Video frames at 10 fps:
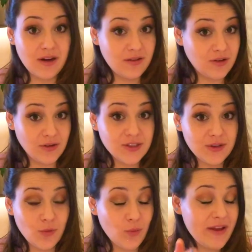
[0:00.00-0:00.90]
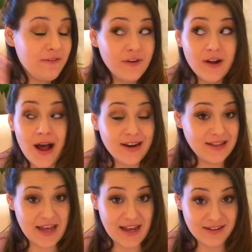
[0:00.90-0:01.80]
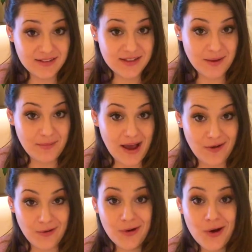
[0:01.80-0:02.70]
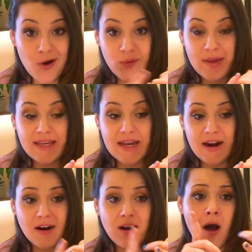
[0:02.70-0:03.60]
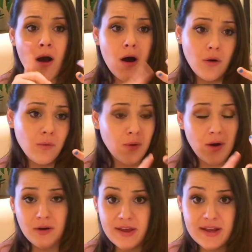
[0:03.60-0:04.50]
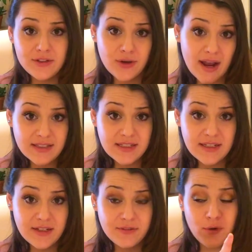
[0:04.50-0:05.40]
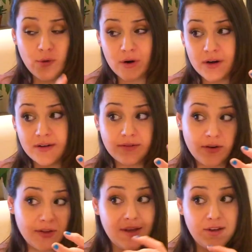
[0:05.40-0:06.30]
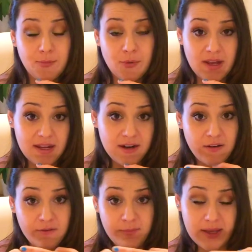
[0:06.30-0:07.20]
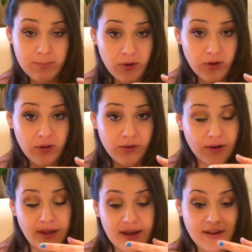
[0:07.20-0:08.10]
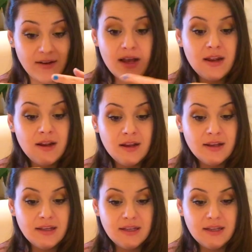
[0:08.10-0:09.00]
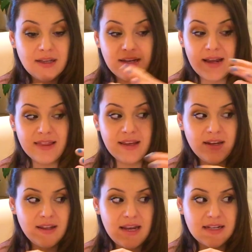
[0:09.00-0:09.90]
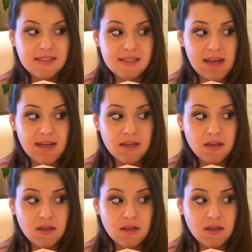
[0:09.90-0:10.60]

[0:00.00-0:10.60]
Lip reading: culture, we've forgotten that somehow. We care, oh, well, are they attractive? Or are they going to bring in enough people? And at the end of the day, it's like,